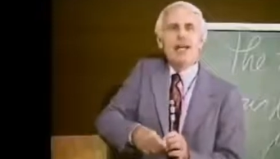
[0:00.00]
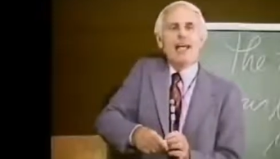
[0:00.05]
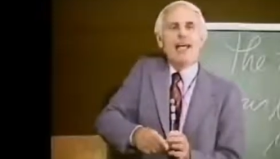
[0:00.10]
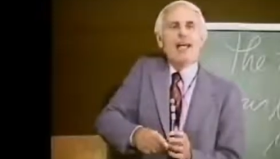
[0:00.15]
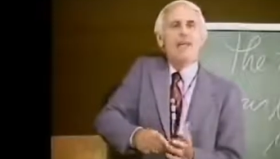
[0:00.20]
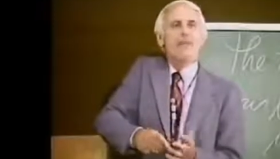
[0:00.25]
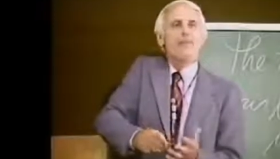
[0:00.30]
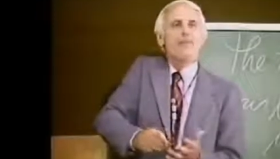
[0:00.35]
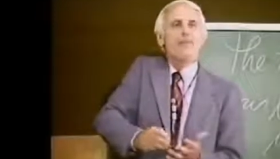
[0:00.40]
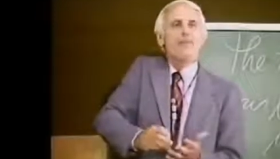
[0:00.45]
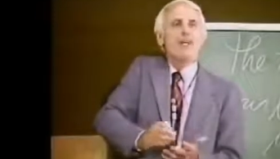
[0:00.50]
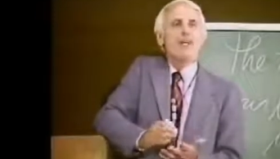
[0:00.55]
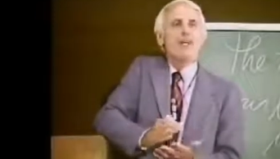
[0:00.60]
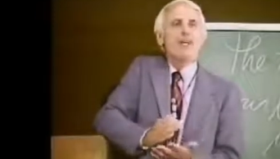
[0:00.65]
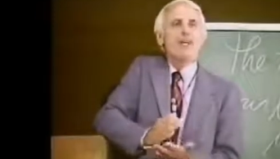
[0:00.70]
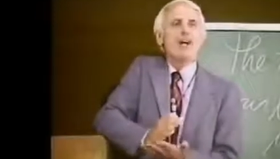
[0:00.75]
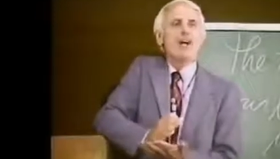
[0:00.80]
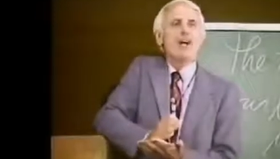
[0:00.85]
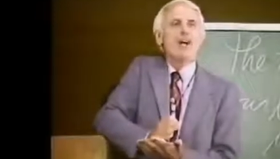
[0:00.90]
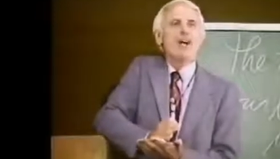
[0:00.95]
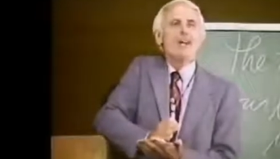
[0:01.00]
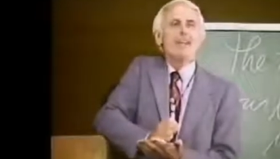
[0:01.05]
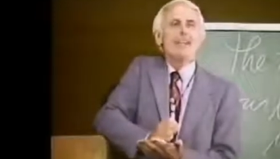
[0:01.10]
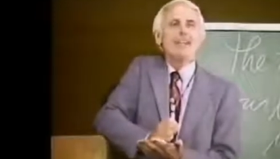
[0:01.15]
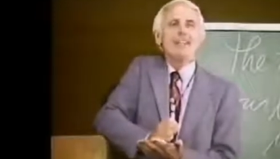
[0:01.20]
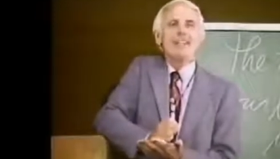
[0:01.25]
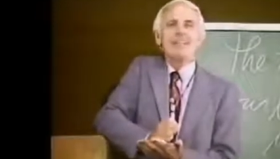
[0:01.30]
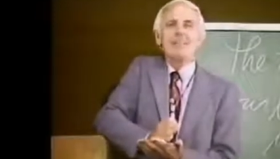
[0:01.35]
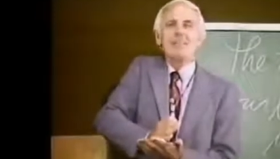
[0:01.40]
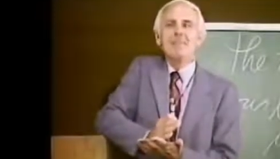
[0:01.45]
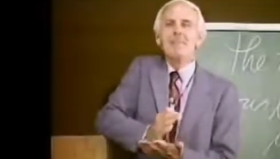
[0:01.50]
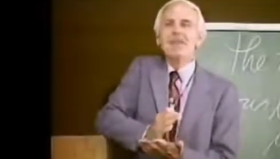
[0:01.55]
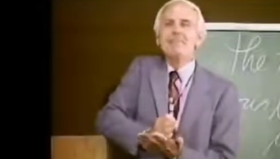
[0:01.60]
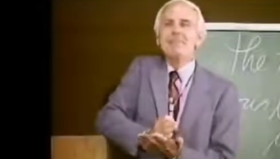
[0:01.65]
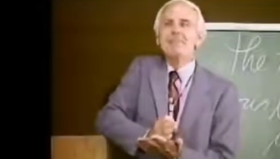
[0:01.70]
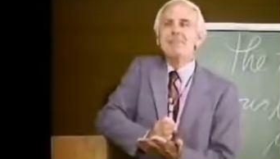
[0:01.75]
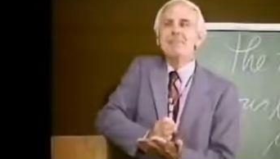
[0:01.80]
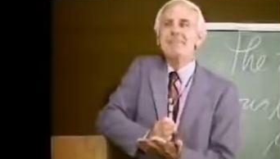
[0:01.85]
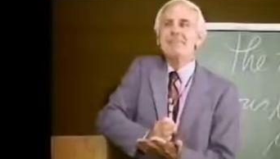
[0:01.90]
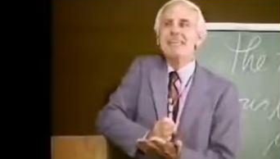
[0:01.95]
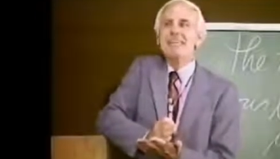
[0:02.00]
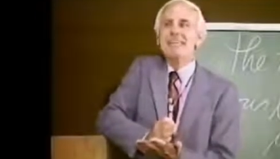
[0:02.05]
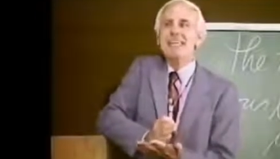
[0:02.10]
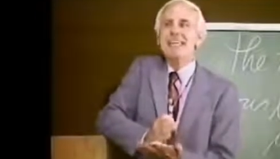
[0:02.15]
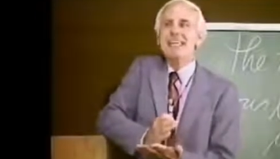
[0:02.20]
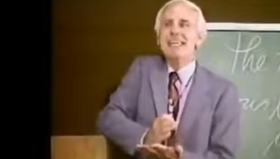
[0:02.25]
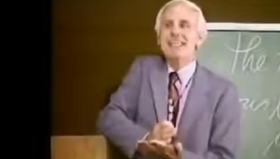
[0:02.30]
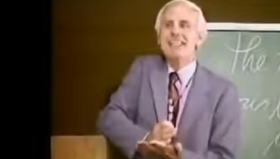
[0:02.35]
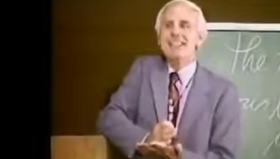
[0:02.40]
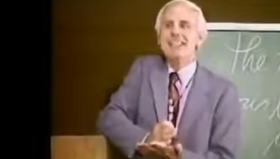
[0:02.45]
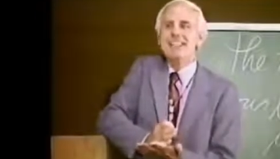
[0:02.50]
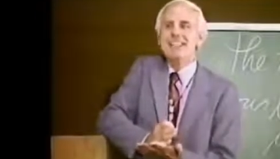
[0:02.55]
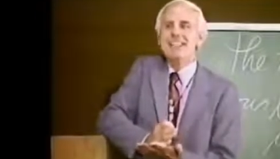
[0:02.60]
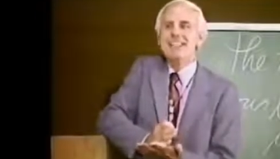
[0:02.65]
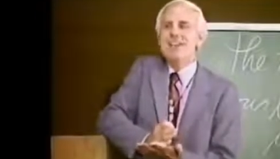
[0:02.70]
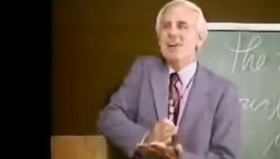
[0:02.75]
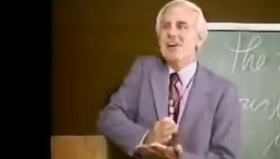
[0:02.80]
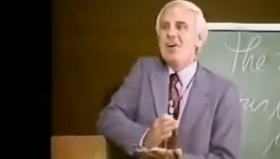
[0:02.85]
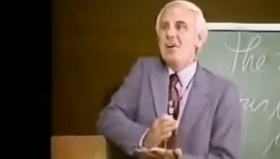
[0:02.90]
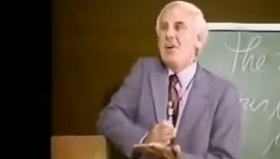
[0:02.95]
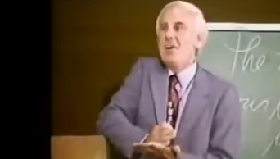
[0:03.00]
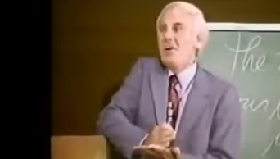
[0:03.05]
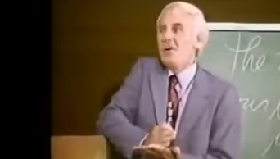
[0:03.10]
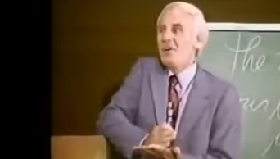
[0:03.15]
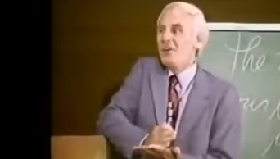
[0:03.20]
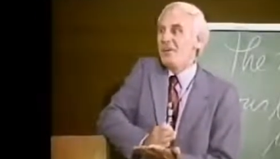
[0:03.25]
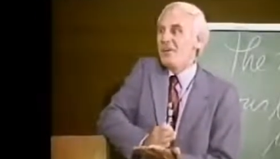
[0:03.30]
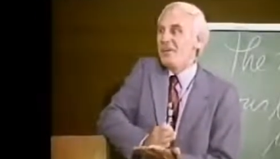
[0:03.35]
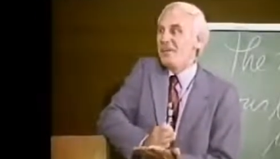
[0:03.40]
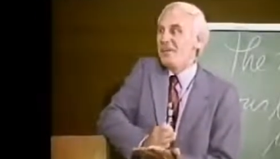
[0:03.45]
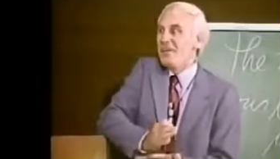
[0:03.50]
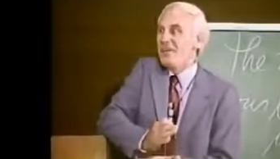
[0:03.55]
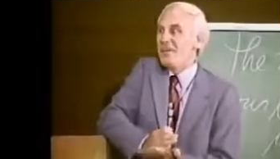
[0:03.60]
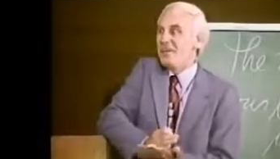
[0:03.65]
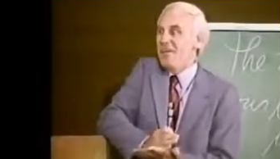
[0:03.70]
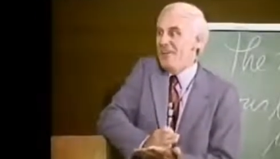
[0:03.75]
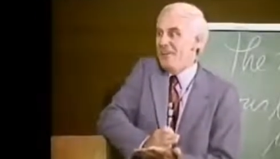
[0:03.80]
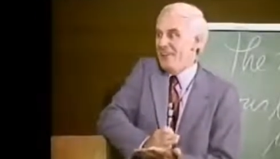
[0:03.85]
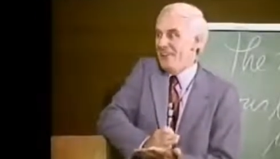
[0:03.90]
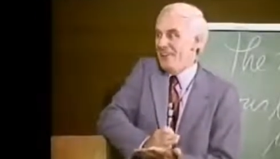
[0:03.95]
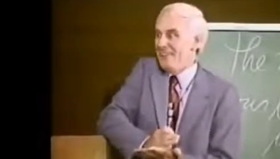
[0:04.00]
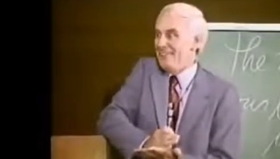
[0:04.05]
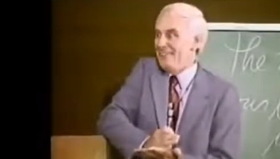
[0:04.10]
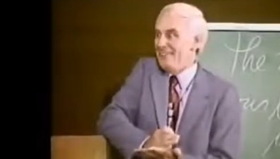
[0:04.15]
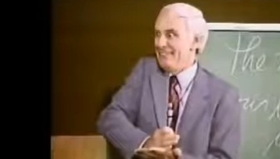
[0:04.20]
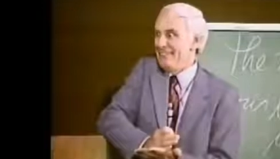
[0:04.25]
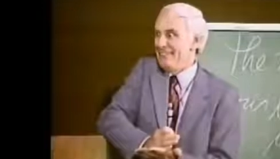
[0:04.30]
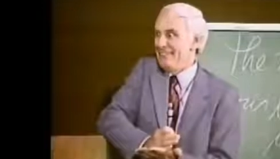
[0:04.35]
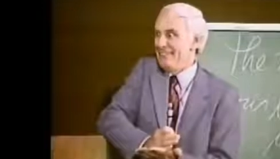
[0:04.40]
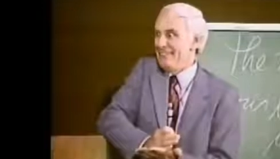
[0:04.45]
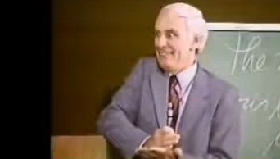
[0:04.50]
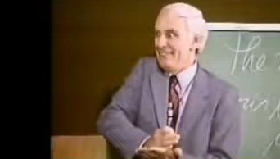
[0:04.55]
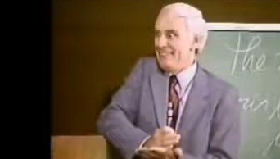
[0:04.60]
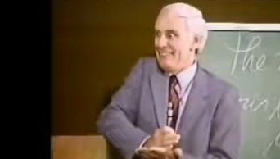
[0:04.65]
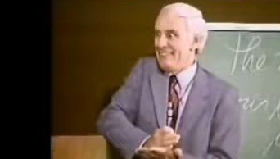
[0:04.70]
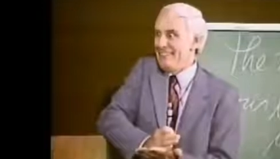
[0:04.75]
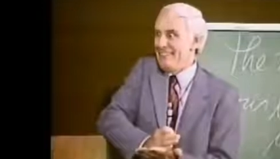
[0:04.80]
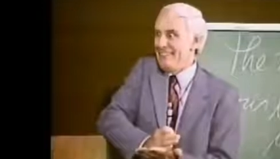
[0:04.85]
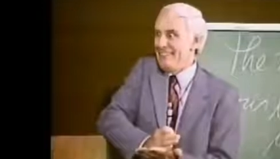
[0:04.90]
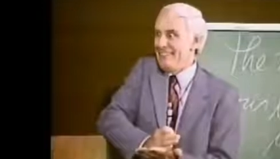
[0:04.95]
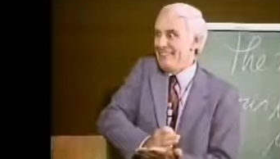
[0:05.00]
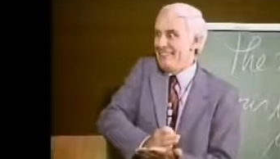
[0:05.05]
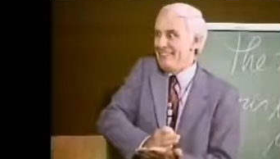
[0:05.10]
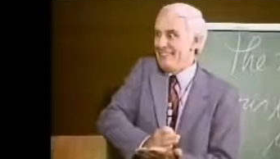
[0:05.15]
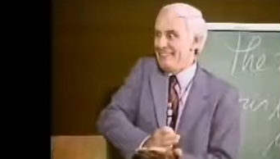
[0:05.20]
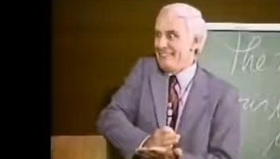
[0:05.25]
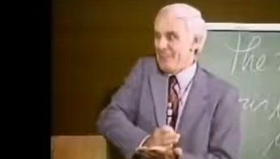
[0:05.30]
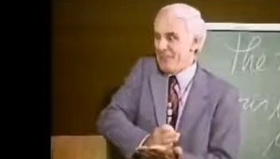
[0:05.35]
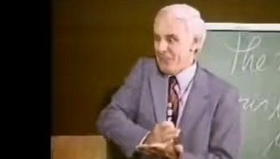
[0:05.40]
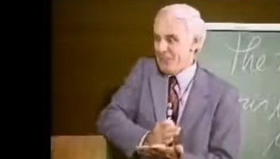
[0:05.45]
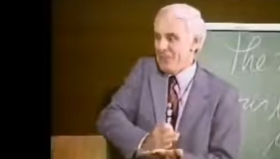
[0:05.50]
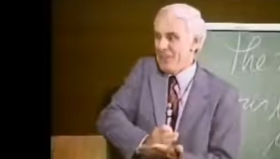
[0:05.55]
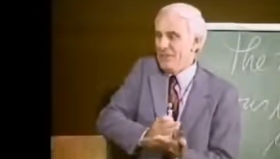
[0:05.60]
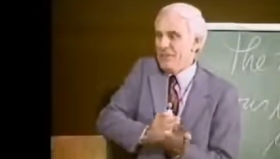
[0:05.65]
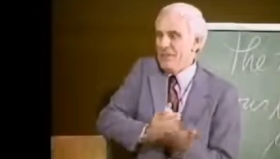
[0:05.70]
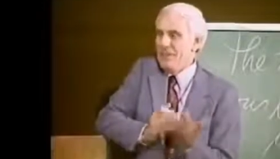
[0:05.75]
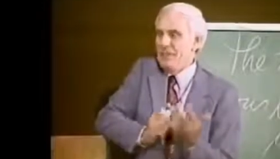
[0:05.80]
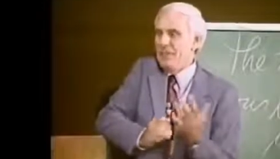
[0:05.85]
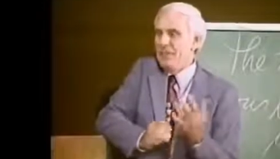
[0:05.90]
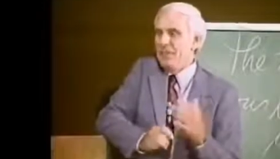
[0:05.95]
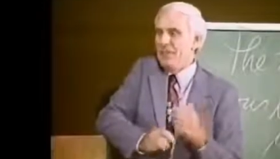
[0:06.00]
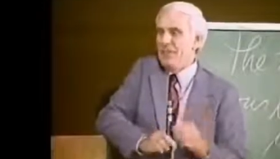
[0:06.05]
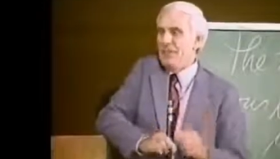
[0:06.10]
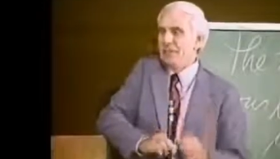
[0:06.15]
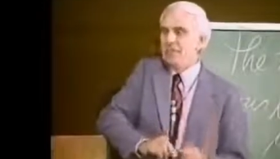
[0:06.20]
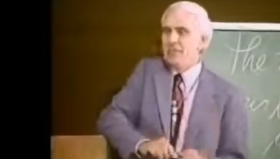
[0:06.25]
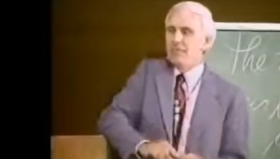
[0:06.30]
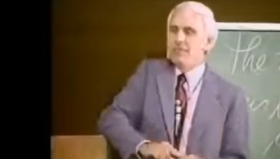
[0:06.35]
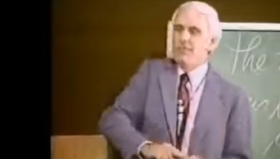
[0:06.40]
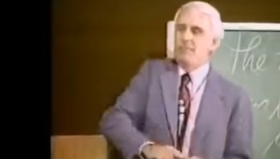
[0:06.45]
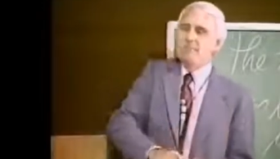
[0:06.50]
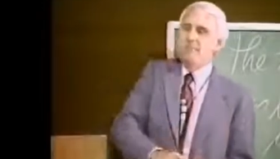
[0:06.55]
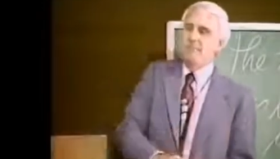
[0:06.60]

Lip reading: Every garden must be tended all summer. Third major lesson.